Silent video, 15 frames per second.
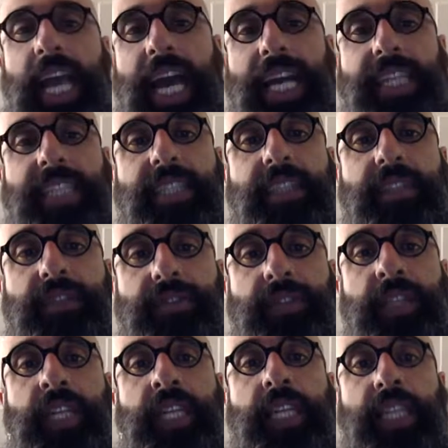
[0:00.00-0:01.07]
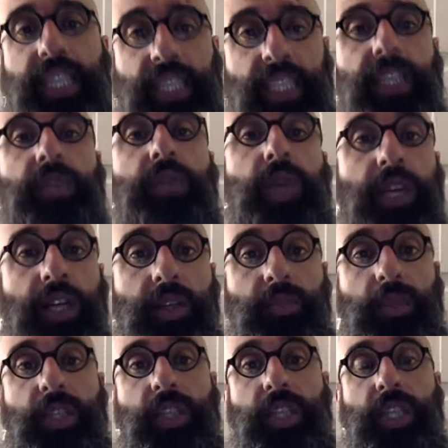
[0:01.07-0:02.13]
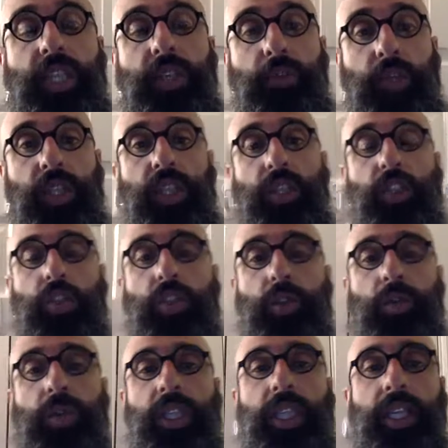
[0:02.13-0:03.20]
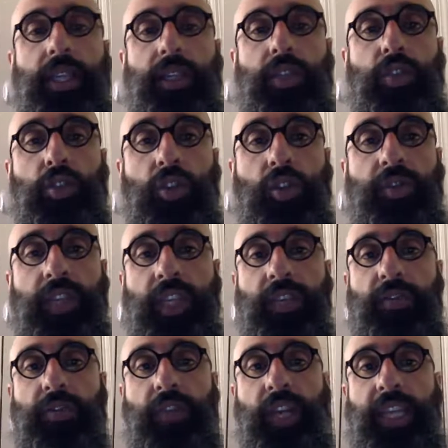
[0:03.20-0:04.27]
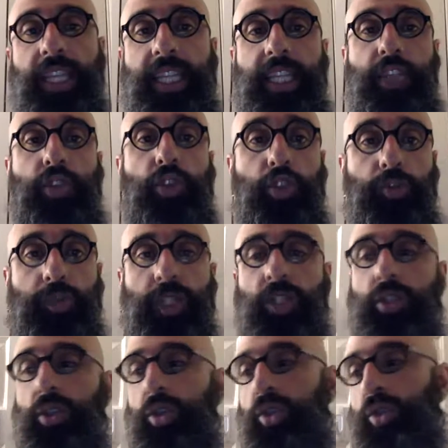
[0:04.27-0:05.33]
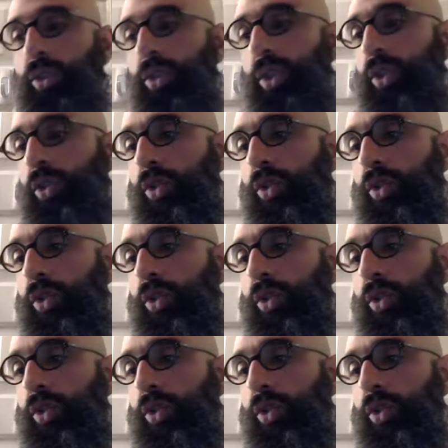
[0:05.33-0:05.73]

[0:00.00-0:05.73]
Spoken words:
active in Iran with the Soviet friendly groups, the socialist